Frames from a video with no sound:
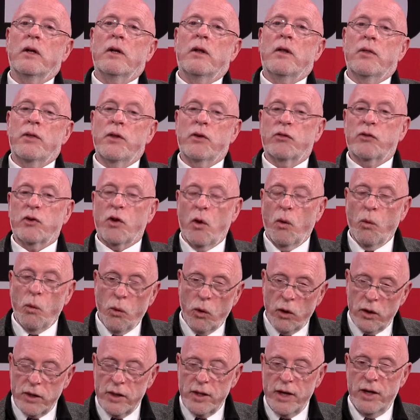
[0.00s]
this
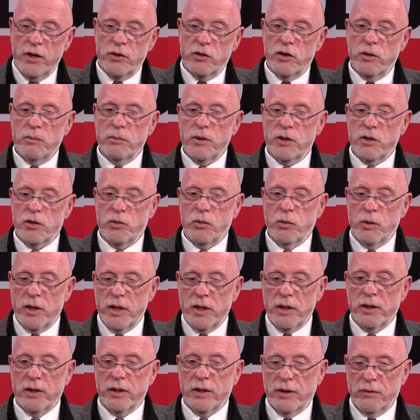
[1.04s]
coordination
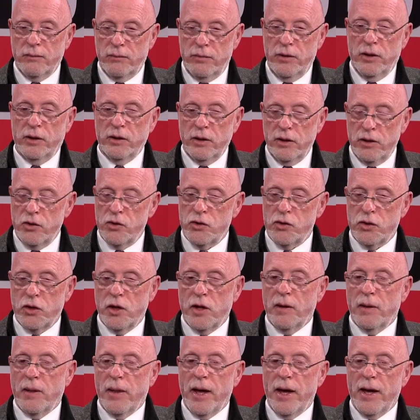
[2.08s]
between the village
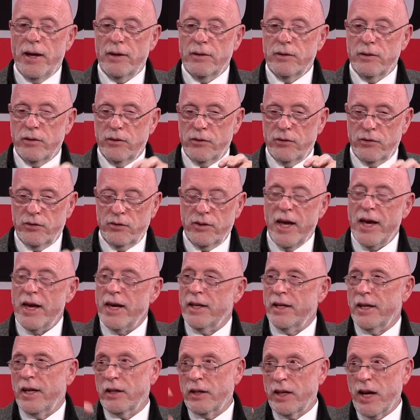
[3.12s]
and the
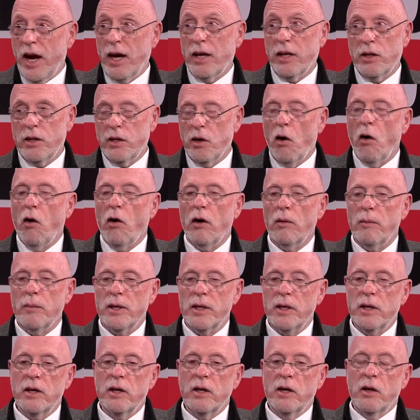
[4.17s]
state and kind of the army